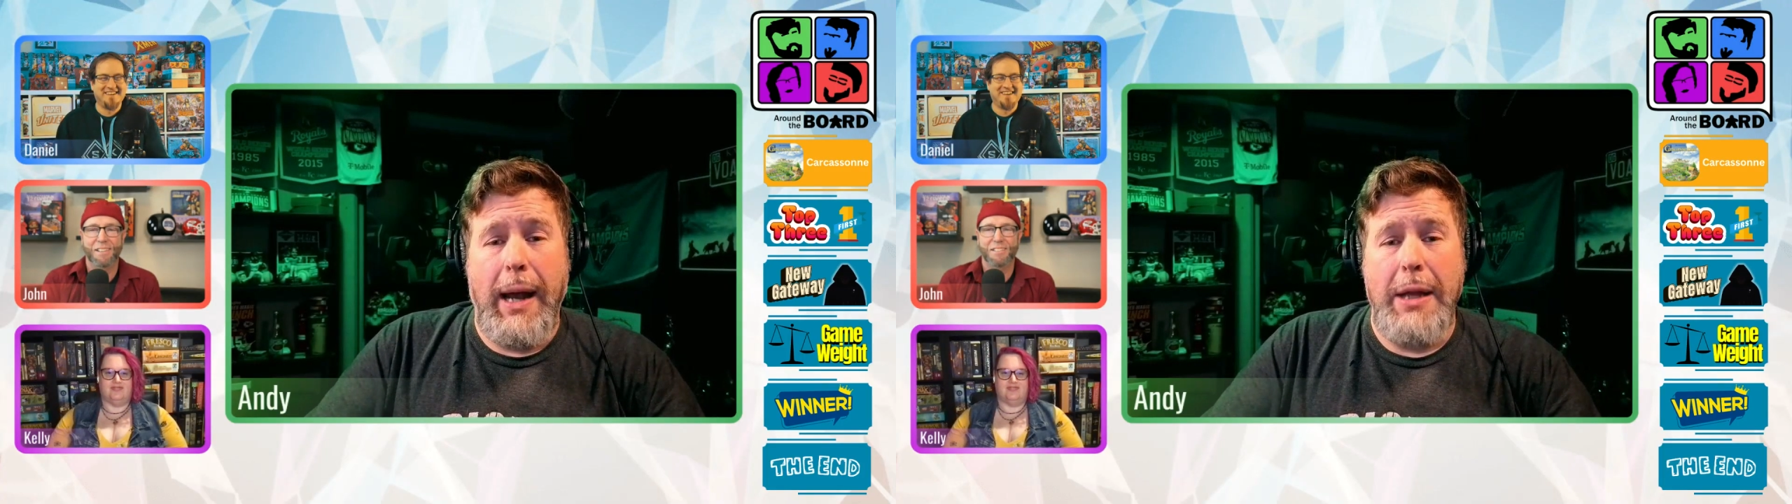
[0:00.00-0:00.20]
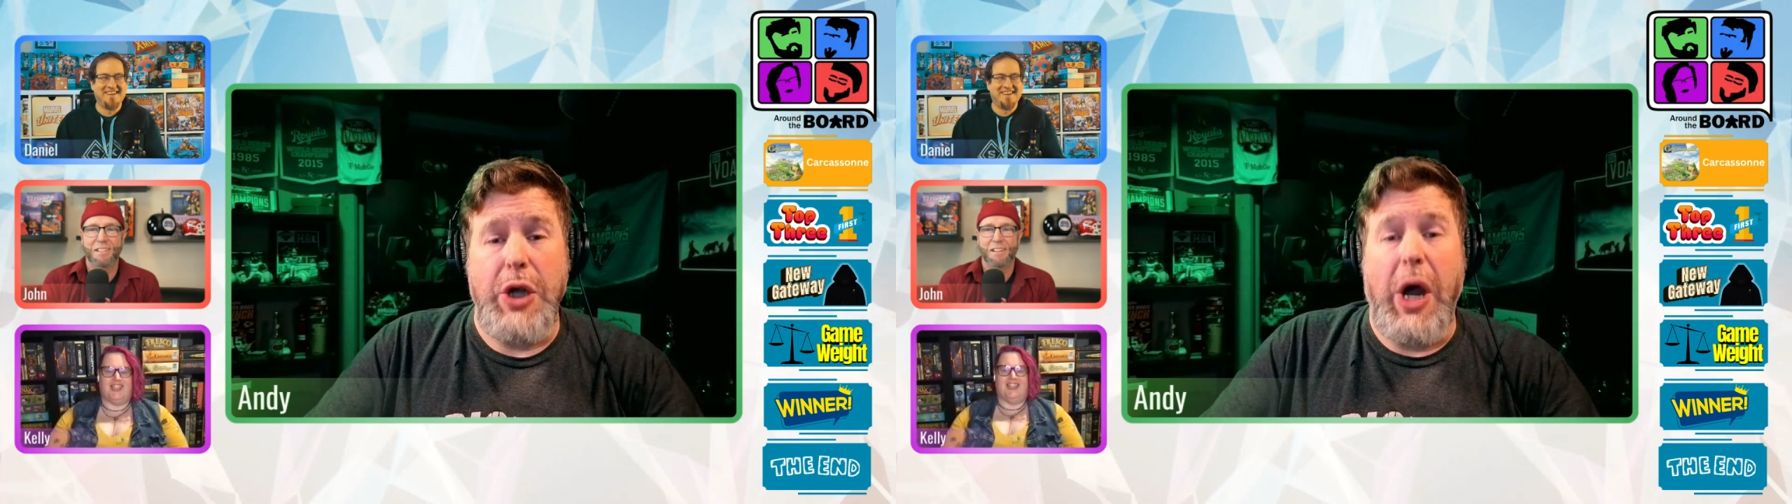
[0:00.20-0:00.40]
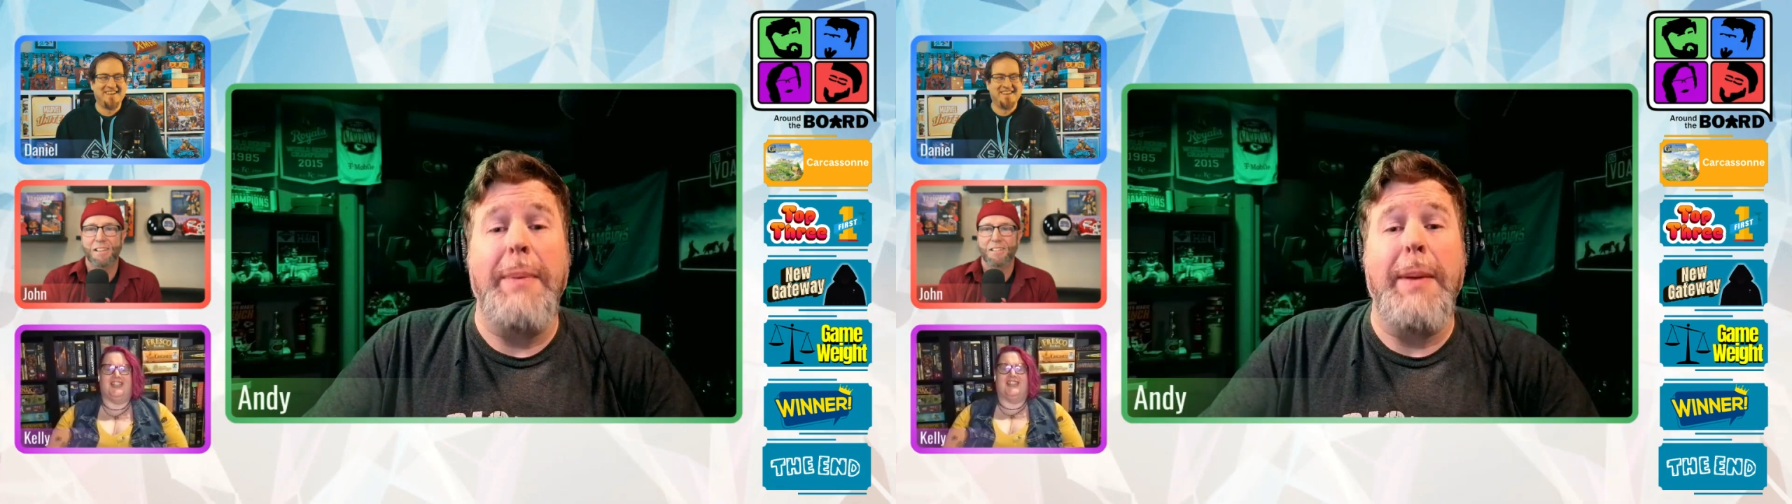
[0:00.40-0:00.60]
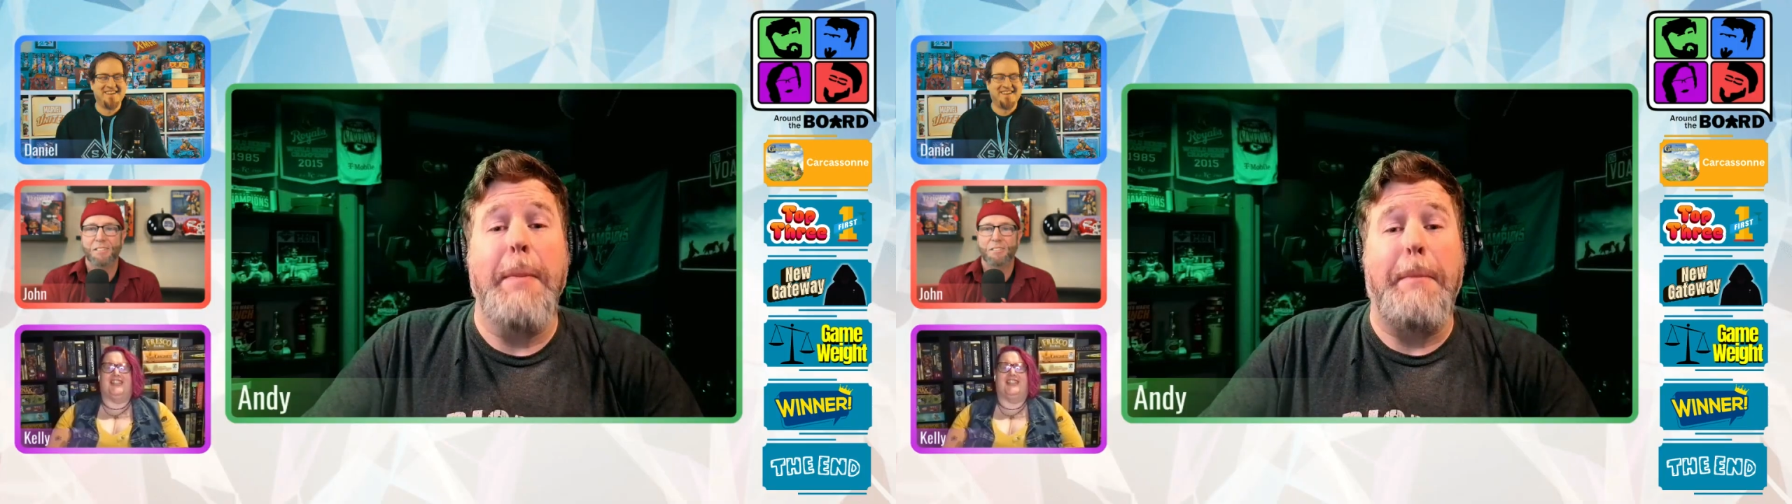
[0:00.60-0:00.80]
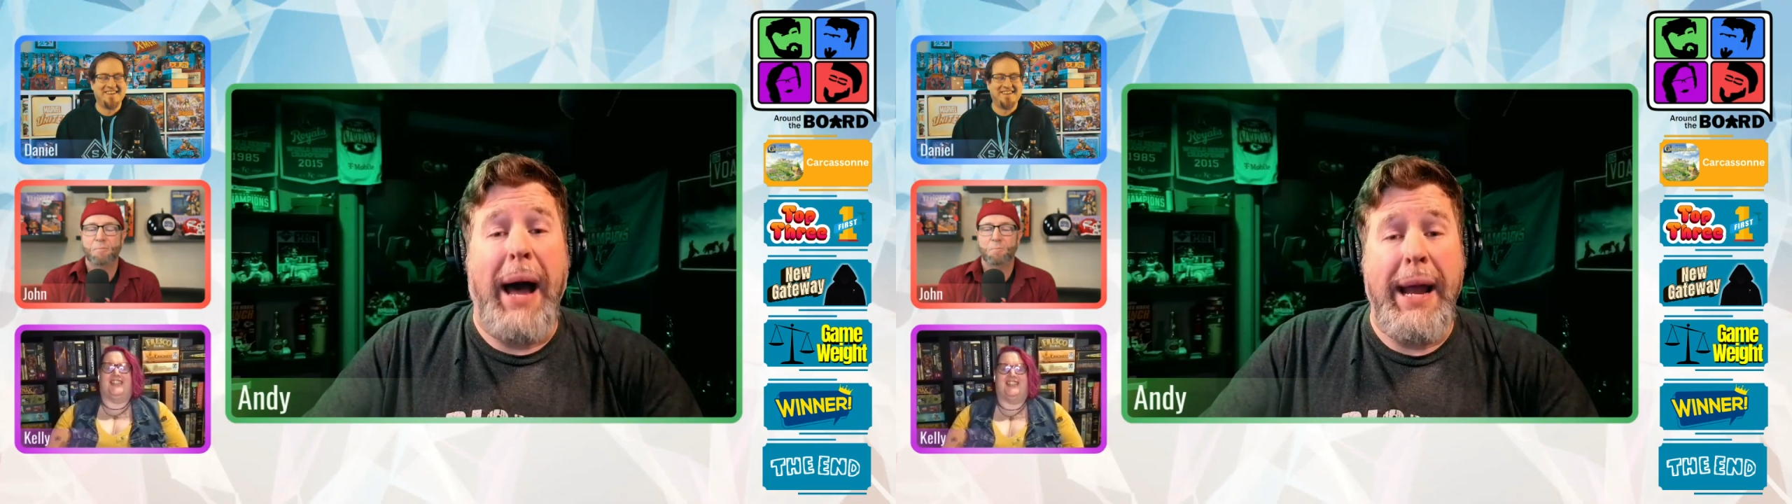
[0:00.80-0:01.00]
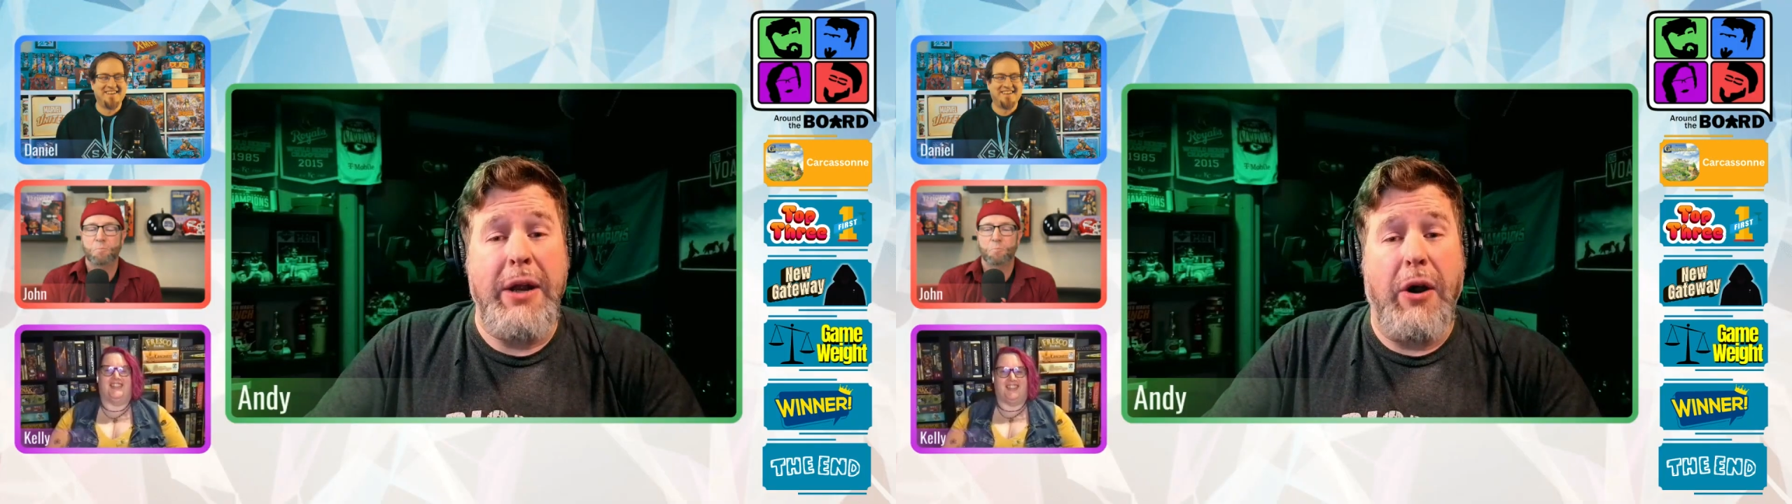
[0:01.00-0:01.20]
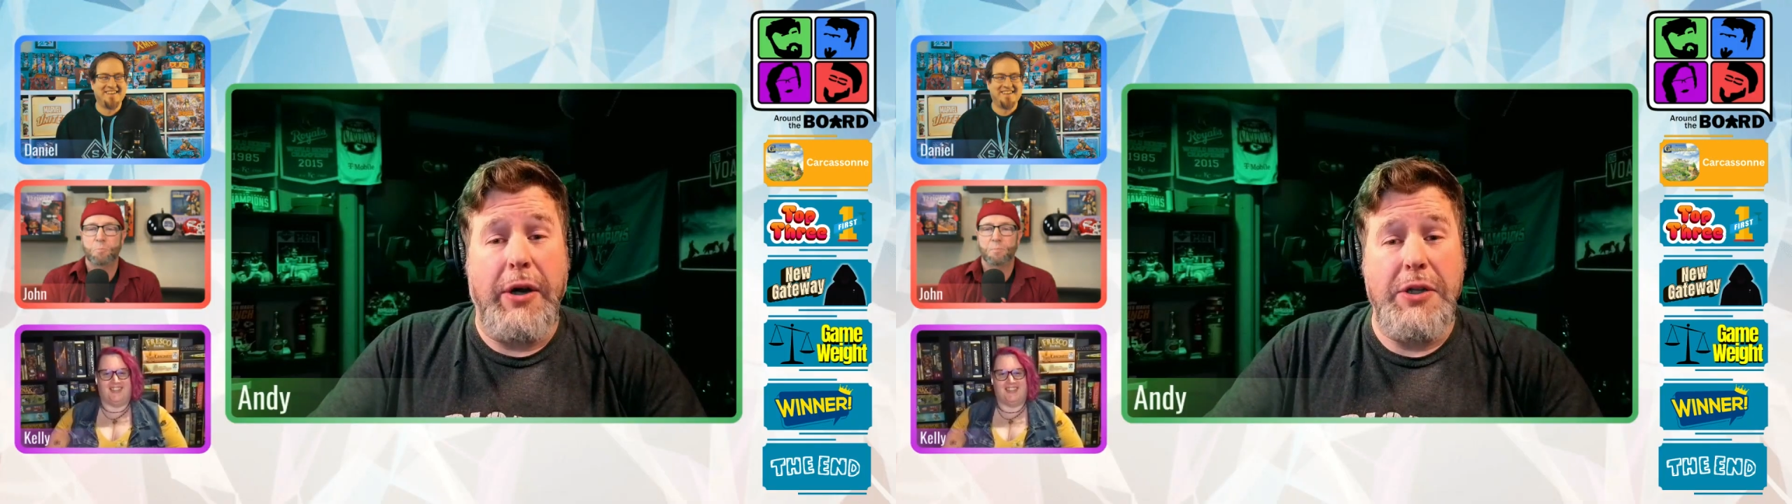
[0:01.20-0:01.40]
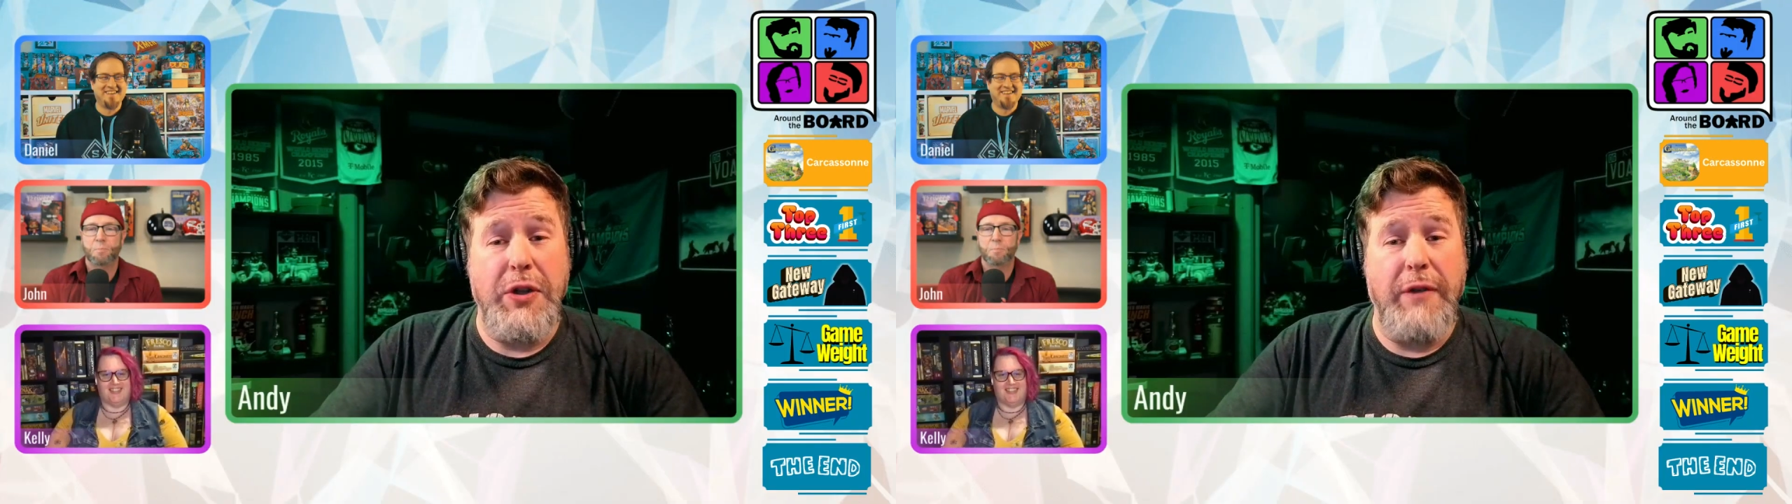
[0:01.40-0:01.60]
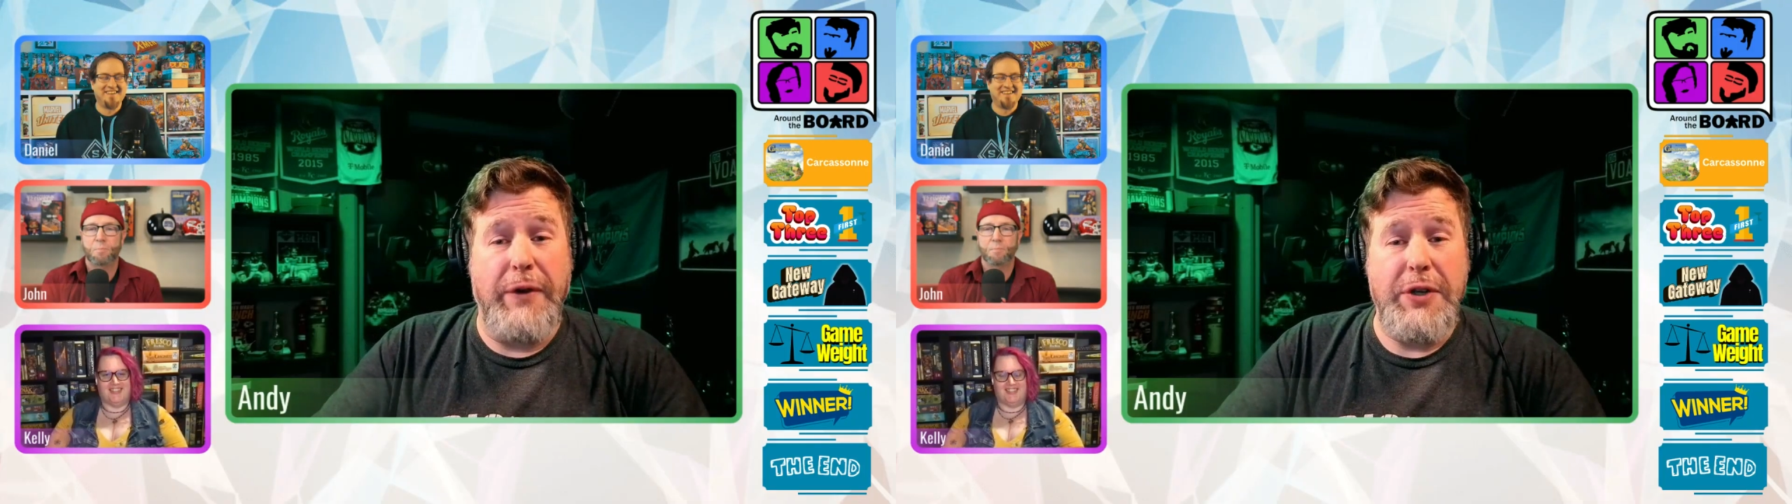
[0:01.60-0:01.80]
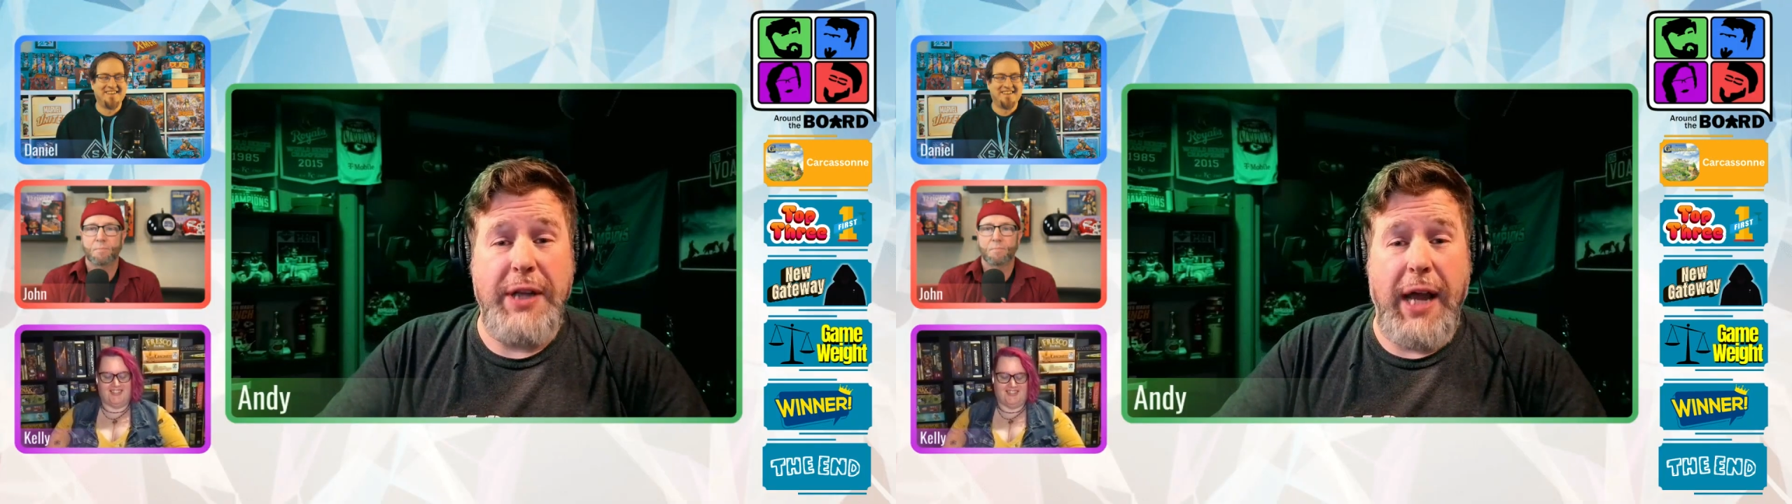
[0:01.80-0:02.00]
So I remember buying Carcassonne the
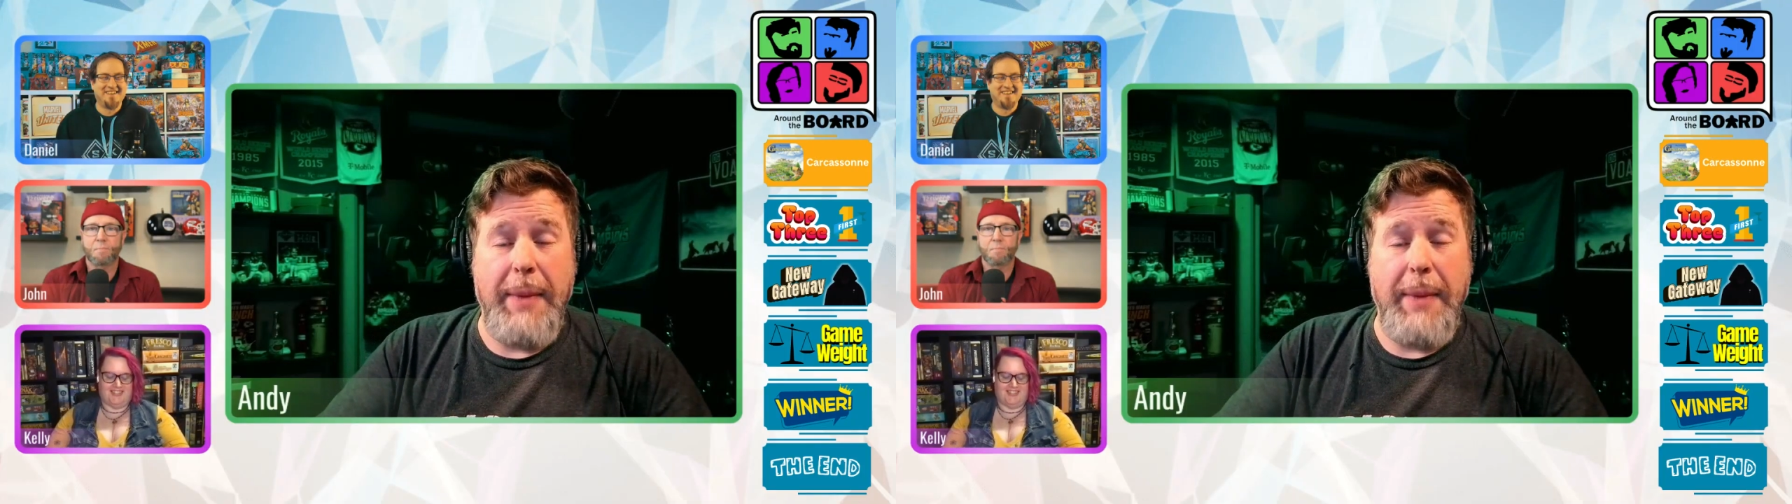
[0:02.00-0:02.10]
first time.